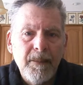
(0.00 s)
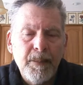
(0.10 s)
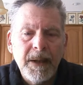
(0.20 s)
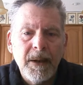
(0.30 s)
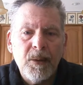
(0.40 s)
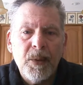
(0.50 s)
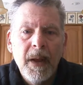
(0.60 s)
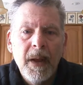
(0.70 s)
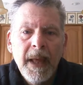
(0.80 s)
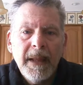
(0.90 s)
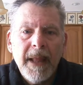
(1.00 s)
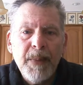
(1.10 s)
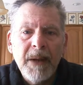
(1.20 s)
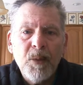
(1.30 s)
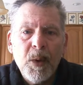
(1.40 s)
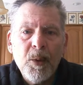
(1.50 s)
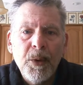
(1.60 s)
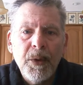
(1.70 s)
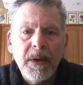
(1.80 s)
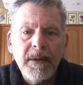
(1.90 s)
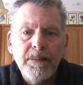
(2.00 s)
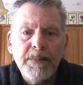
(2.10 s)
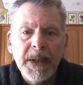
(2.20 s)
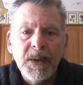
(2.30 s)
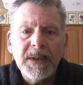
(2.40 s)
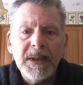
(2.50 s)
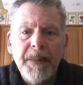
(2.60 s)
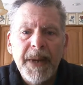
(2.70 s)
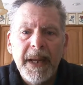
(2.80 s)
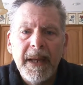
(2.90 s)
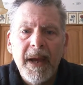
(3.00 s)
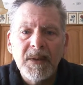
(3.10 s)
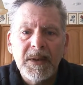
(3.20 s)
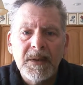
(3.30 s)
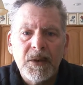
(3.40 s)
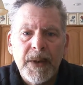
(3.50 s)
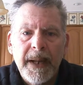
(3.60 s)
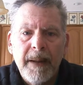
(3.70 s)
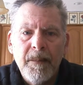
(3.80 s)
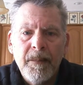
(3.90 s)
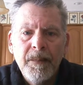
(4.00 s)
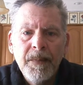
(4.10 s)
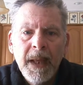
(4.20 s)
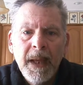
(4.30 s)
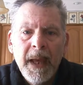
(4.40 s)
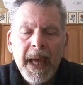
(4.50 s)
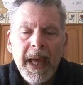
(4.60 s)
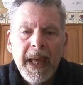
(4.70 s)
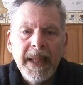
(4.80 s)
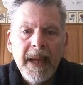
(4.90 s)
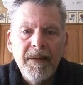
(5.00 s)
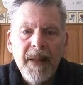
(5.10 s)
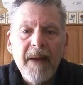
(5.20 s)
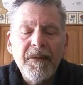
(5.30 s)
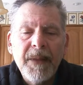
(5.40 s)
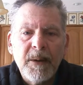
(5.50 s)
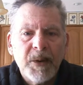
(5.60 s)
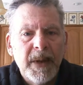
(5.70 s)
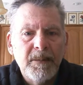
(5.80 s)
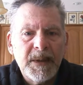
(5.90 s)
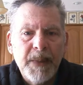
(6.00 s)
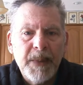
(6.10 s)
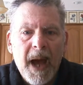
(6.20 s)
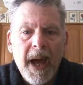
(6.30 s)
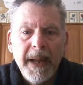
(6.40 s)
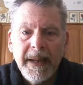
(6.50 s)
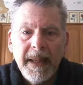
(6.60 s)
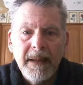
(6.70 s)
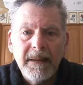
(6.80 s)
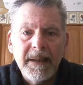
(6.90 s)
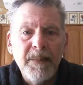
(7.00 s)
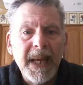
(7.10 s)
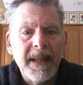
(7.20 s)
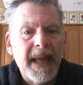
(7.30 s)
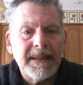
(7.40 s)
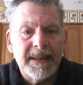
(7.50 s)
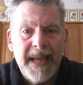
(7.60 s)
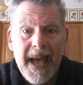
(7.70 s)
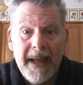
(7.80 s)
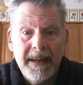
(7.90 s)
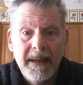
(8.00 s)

they've been recruited to build somebody else's dream, and they've left their dreams behind. And to me, that's sad.